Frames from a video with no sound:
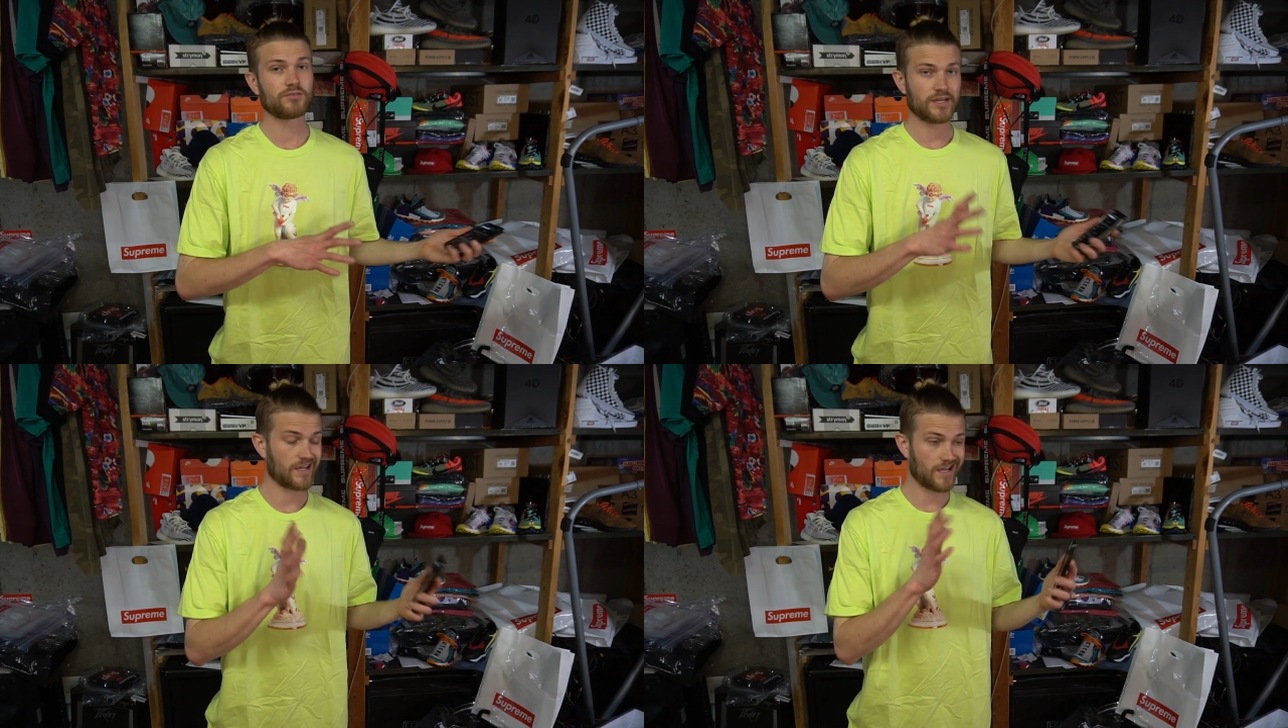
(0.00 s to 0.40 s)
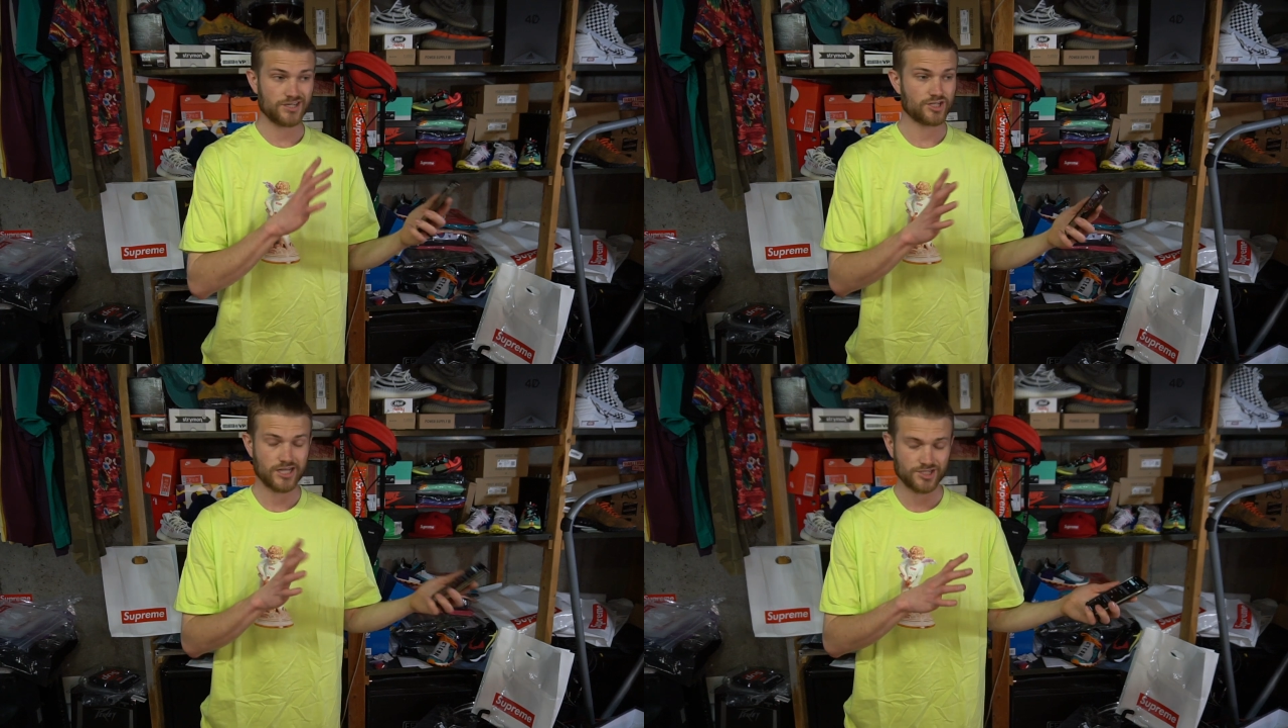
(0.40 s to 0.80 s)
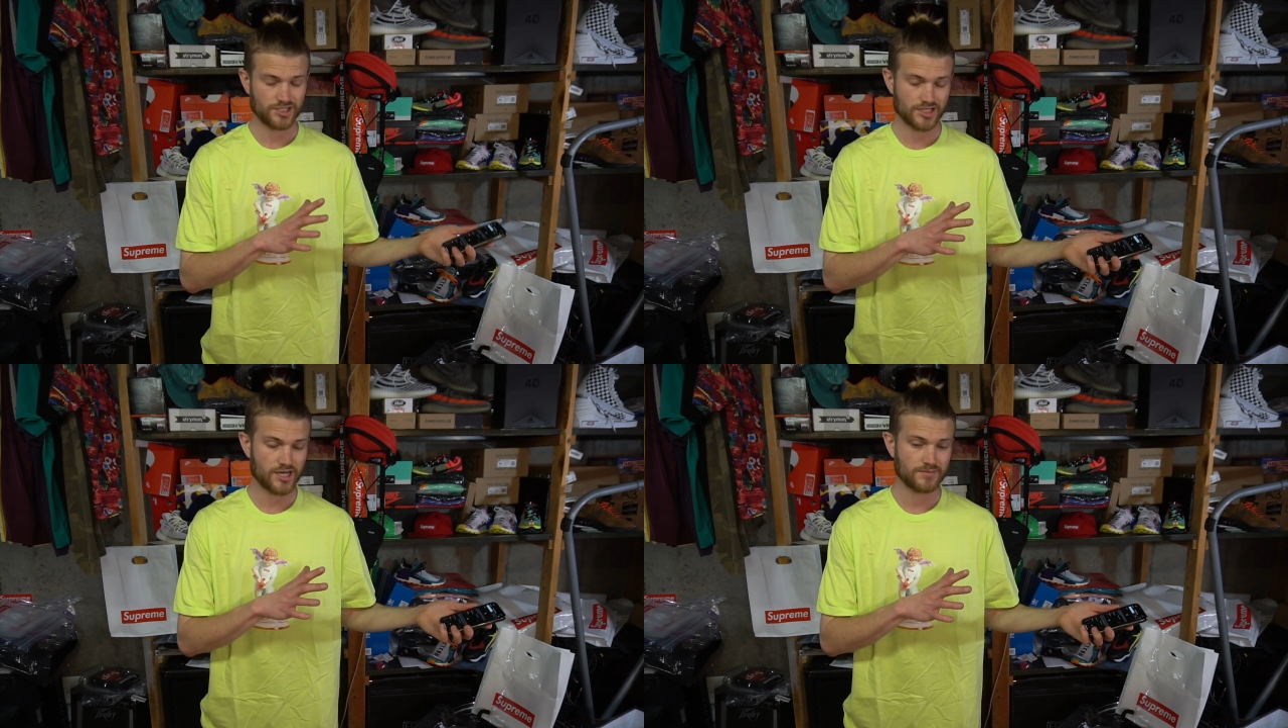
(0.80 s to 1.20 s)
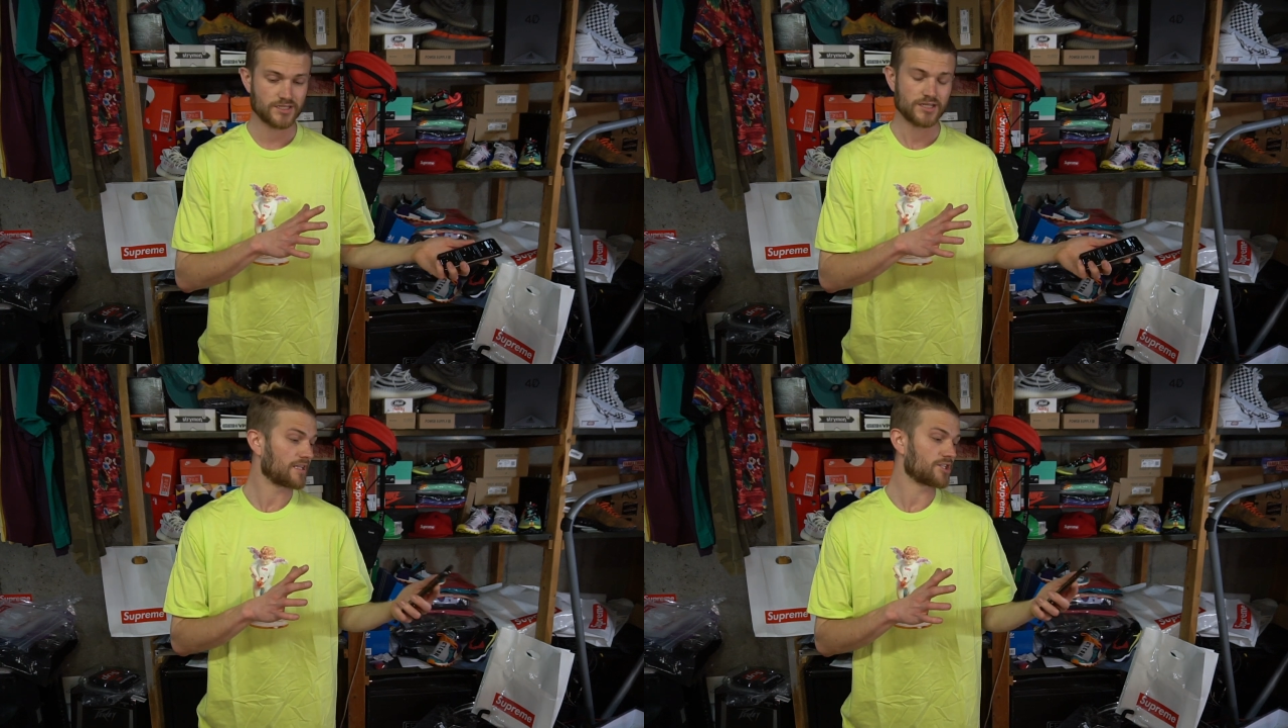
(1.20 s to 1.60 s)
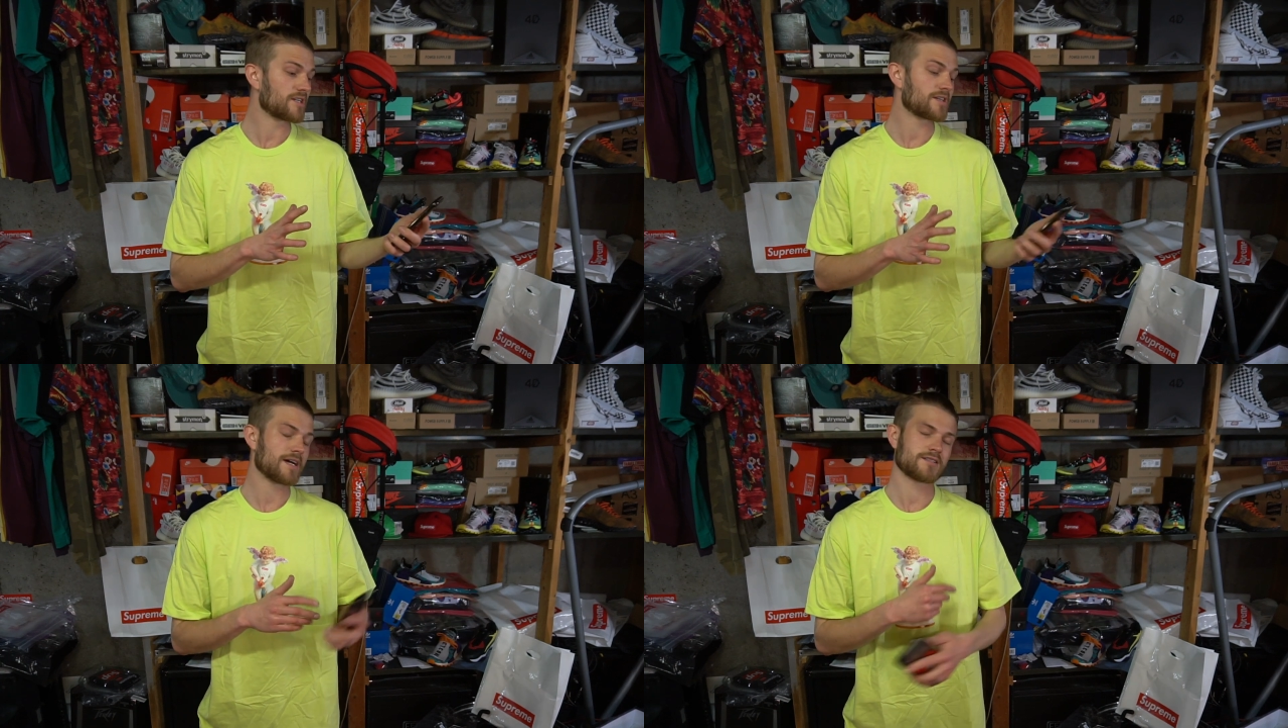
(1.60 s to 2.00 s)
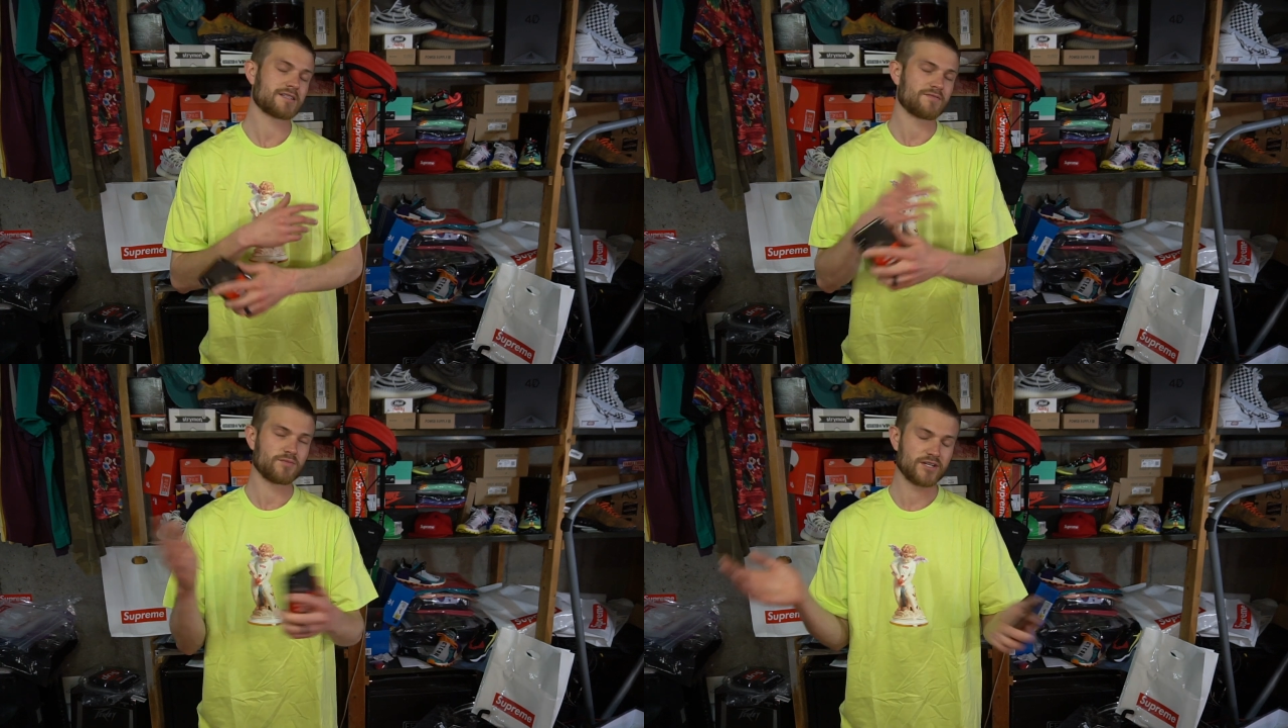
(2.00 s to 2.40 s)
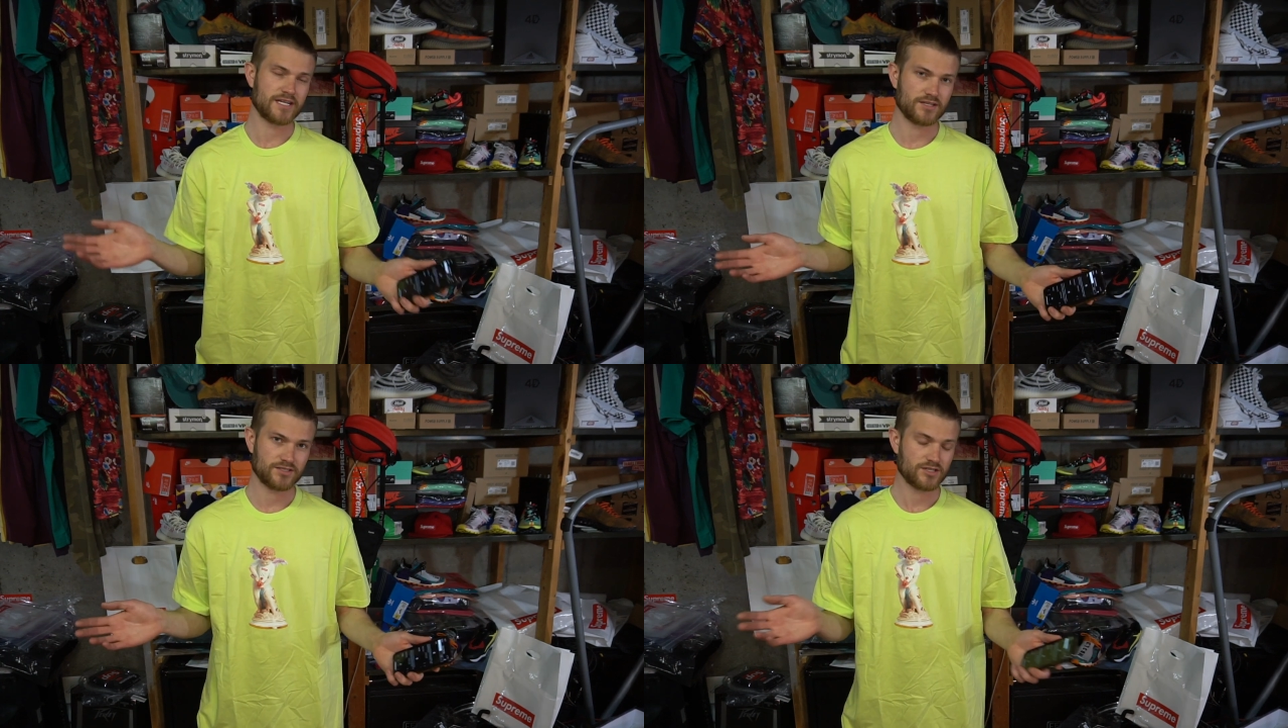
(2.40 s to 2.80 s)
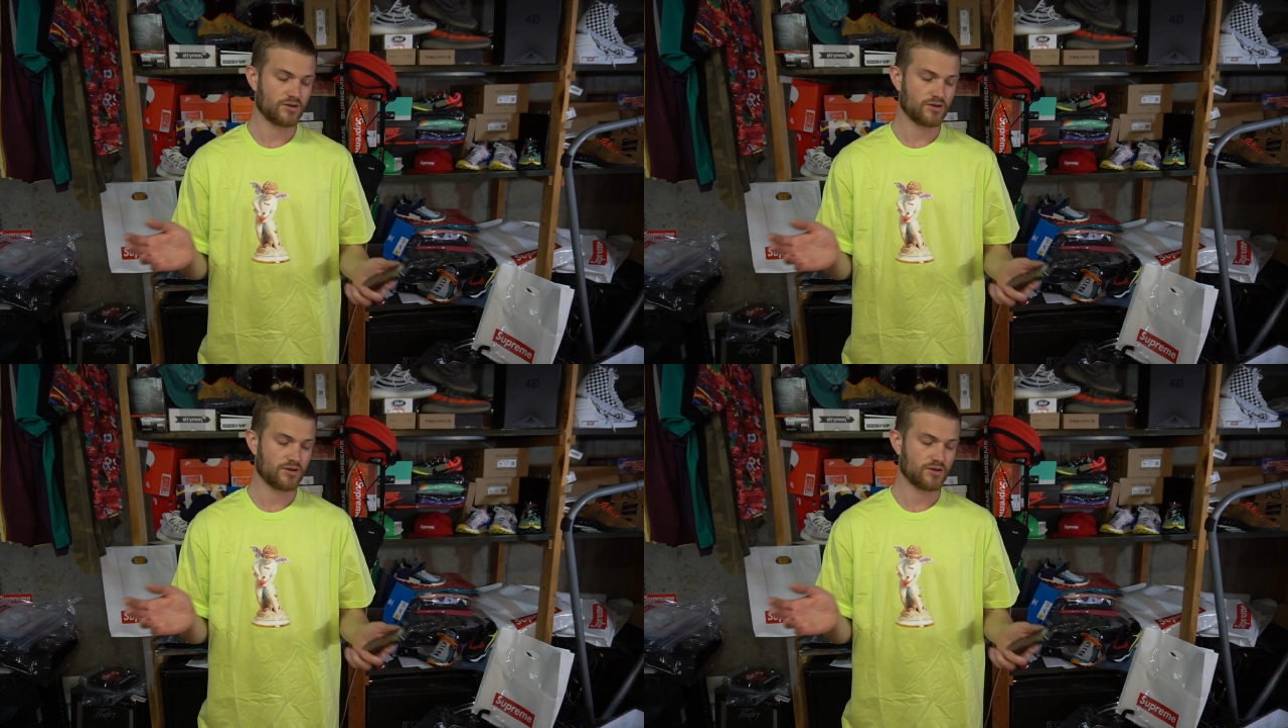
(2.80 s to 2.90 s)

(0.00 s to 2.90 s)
like ancient, ancient times, and Gentiles is everybody else.